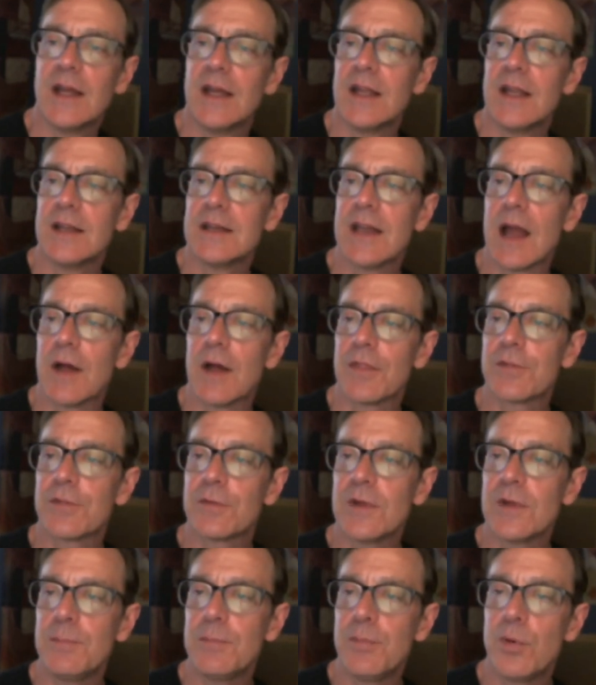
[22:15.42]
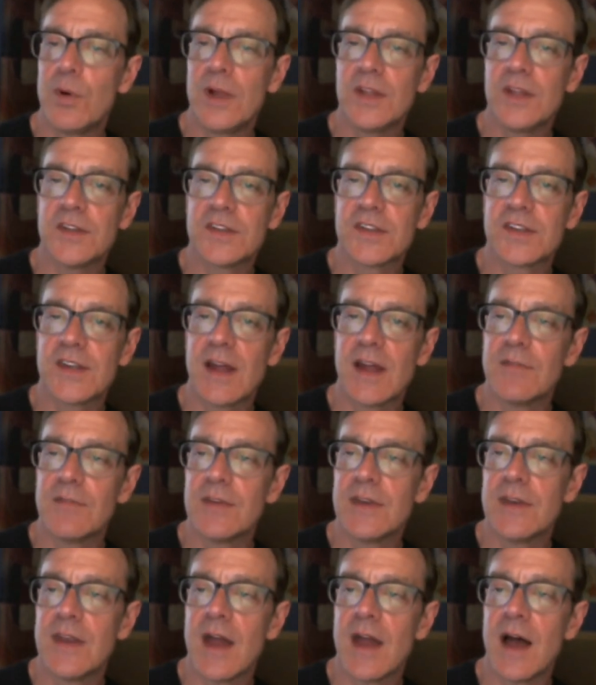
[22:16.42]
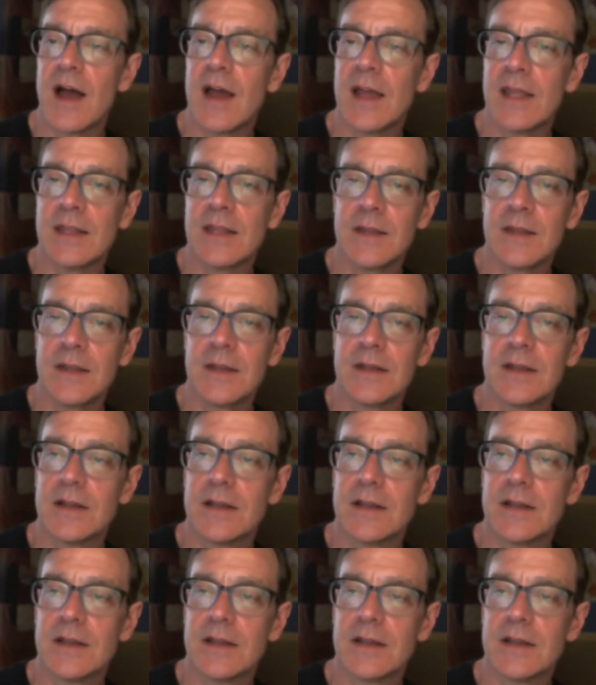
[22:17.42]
Now 3.79